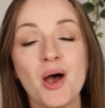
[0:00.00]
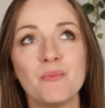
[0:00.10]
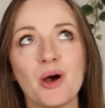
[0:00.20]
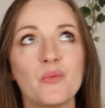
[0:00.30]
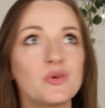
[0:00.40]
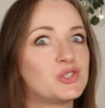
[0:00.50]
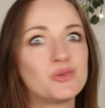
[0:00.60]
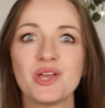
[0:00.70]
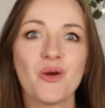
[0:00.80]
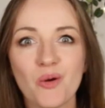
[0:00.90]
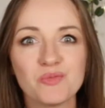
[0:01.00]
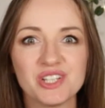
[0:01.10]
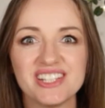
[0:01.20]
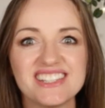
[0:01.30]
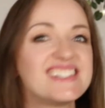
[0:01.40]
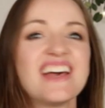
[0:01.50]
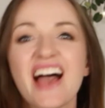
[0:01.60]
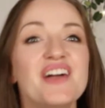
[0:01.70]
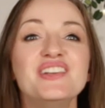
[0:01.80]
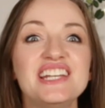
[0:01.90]
But with so many options,
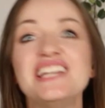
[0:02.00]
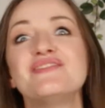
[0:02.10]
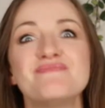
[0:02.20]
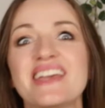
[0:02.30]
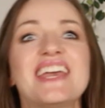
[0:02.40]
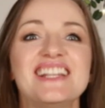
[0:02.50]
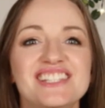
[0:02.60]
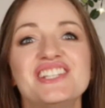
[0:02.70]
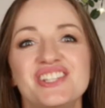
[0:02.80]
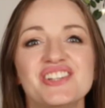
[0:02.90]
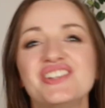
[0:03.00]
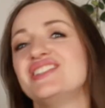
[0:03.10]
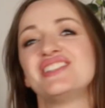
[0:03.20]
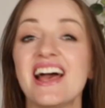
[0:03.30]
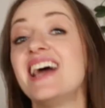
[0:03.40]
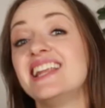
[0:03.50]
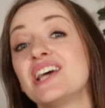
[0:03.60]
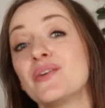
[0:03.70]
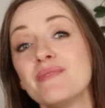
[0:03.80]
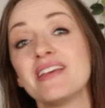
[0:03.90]
how do you even begin to choose? And until
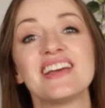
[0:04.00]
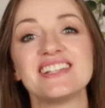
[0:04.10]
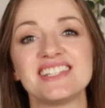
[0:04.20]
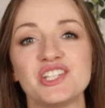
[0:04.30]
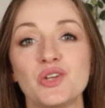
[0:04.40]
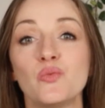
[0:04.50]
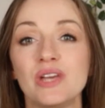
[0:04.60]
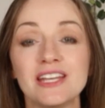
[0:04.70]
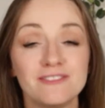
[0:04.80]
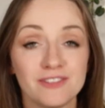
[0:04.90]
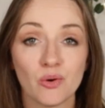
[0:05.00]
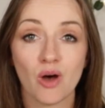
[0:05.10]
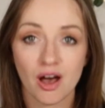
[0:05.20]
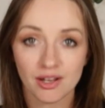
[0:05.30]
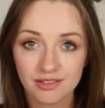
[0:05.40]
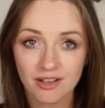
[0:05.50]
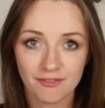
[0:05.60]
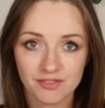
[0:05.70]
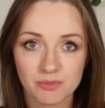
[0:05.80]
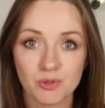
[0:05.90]
we make that decision, we can feel
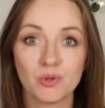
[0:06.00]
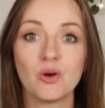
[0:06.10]
uncomfortable